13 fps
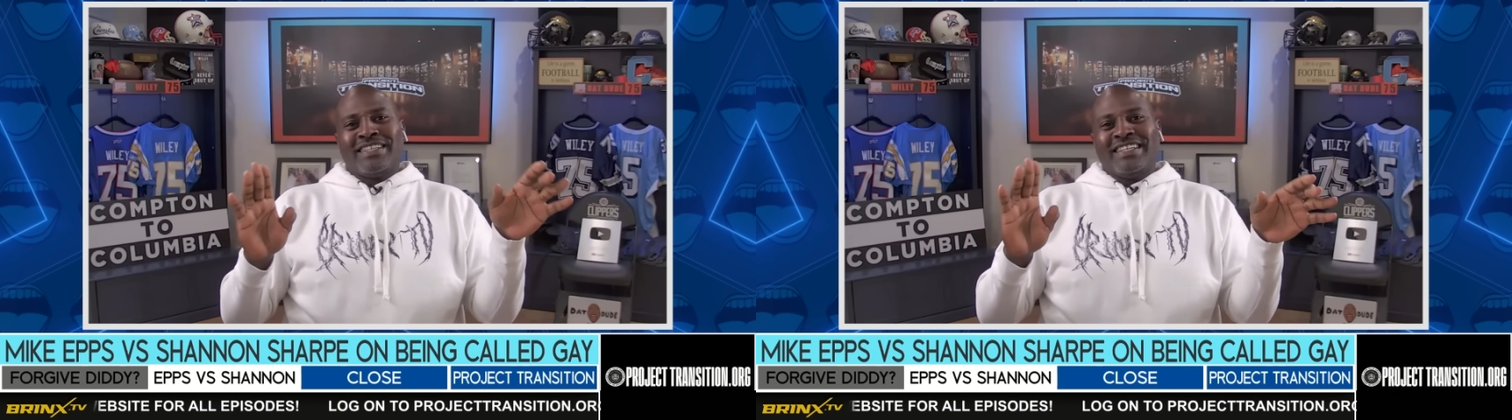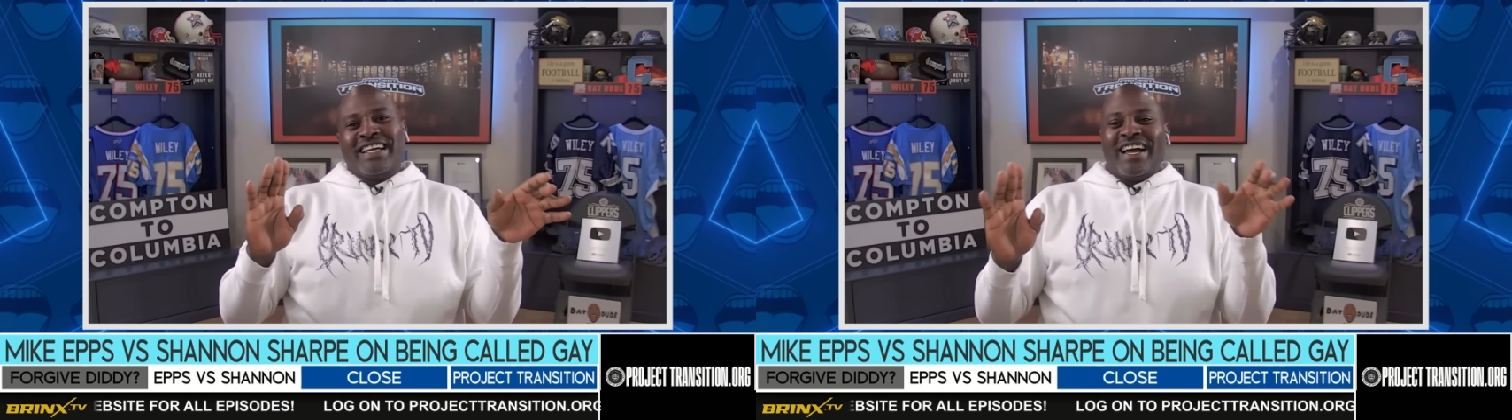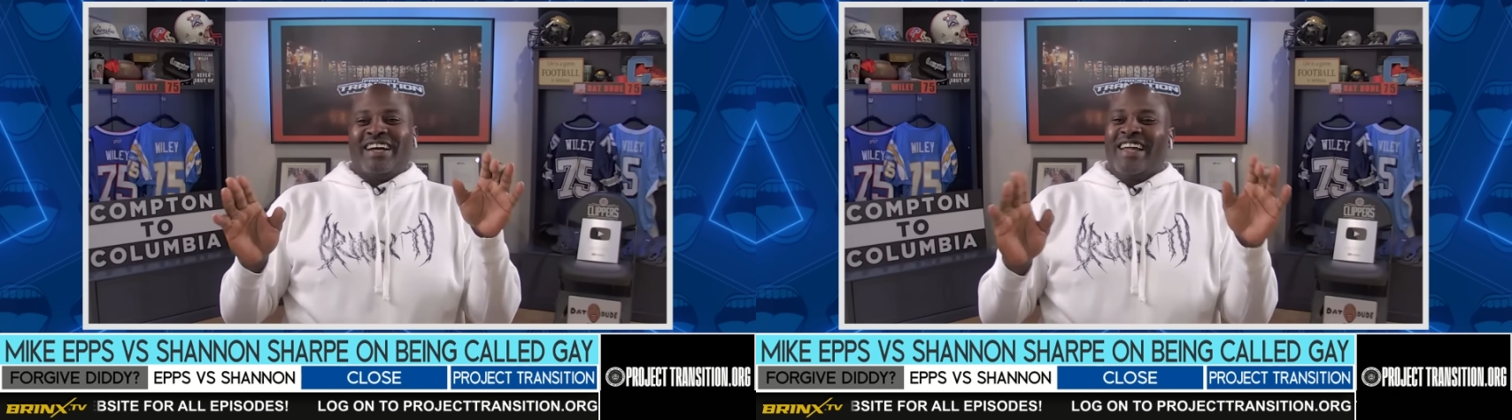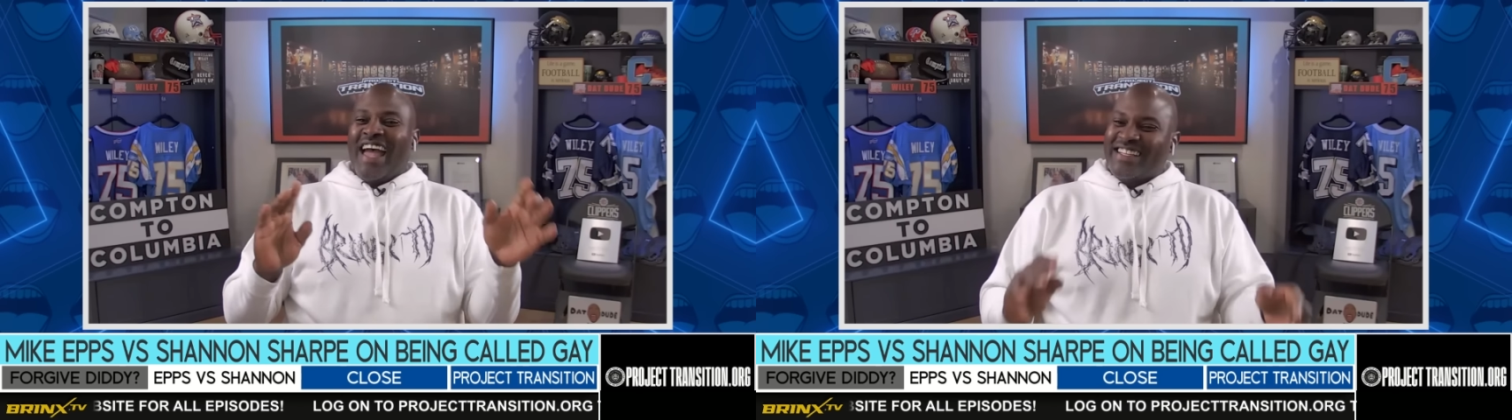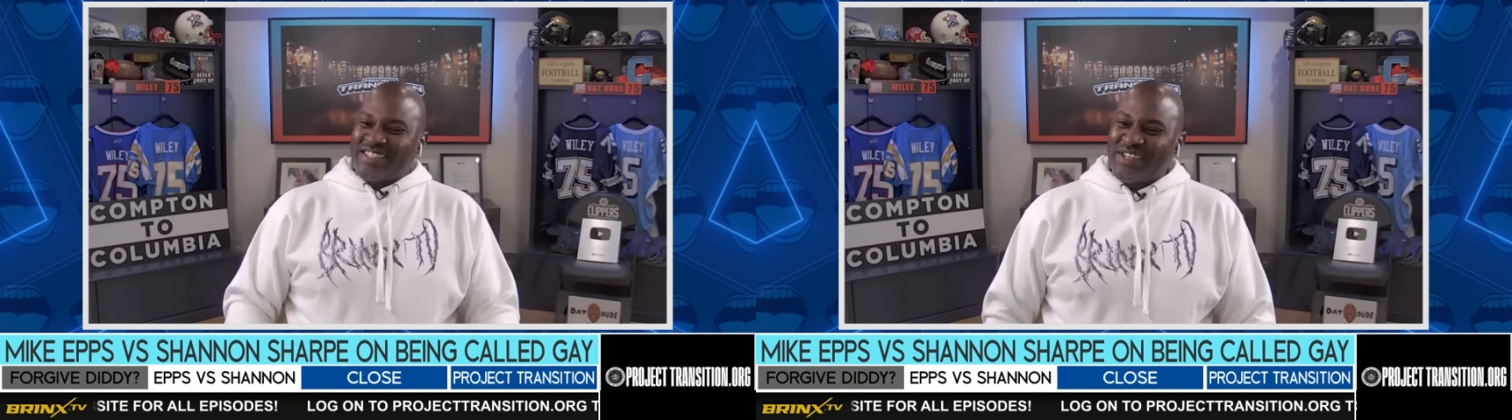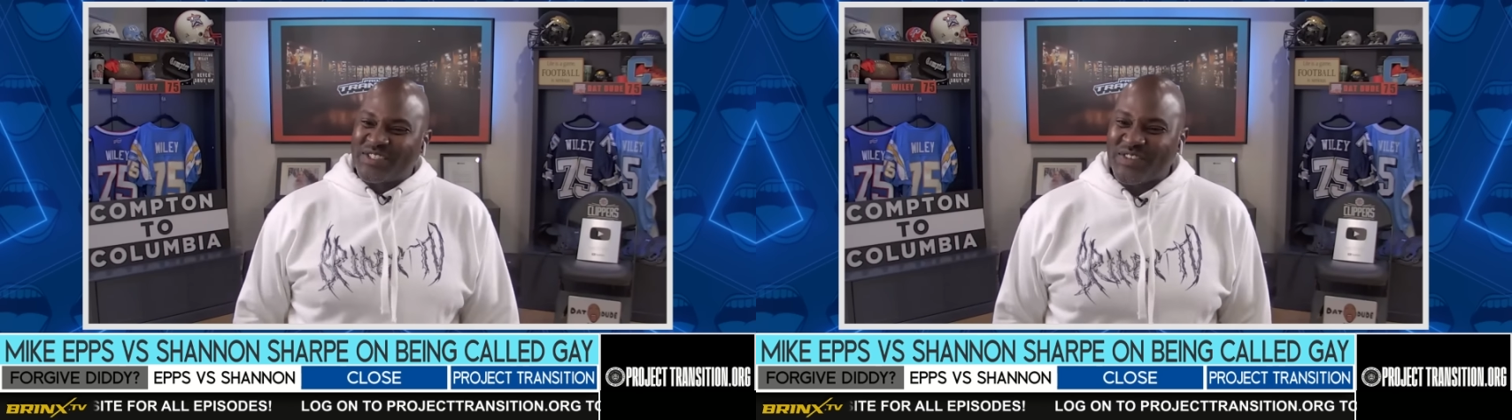Yeah,
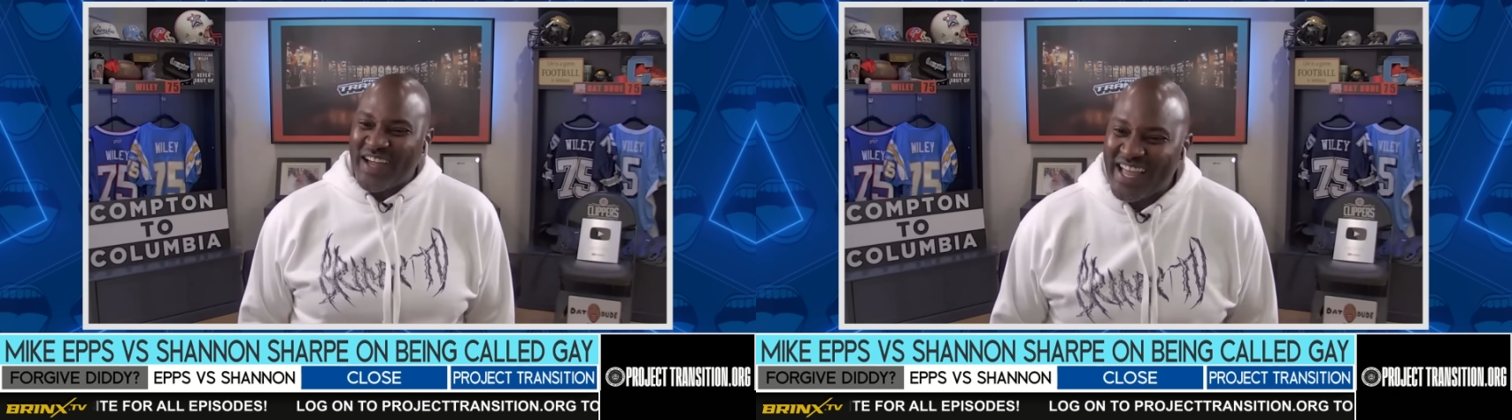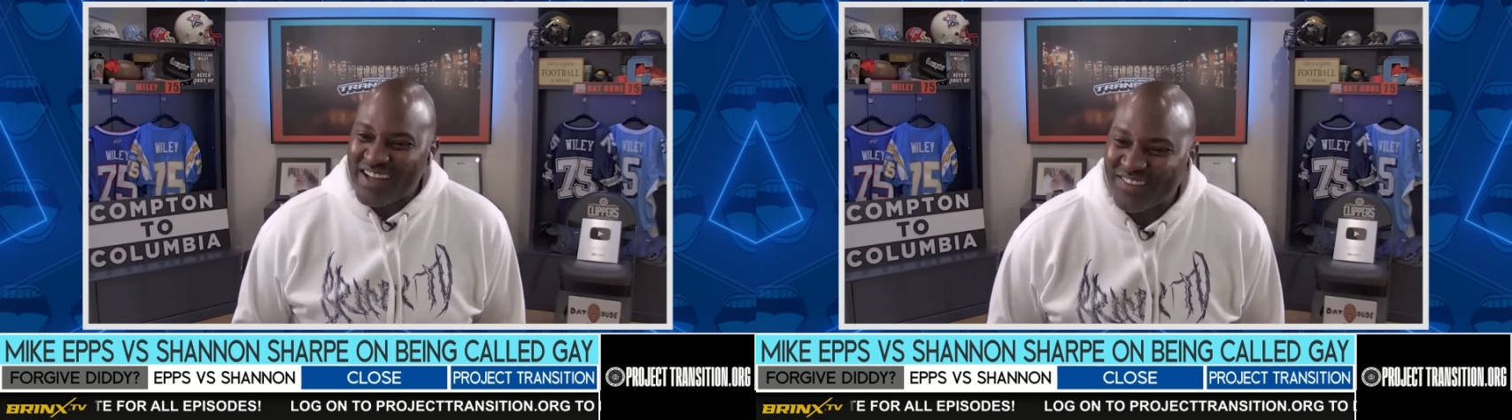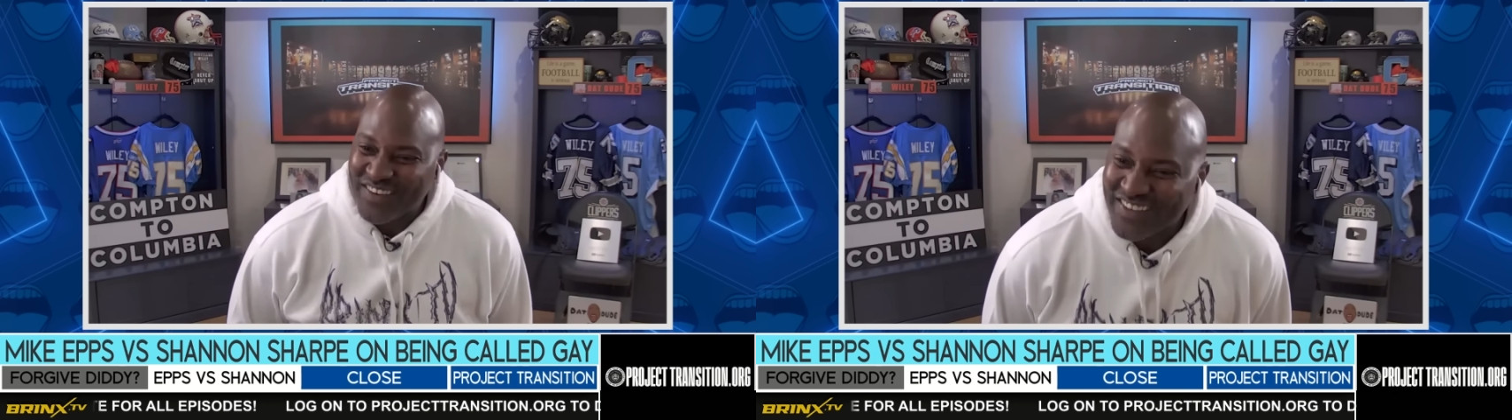212.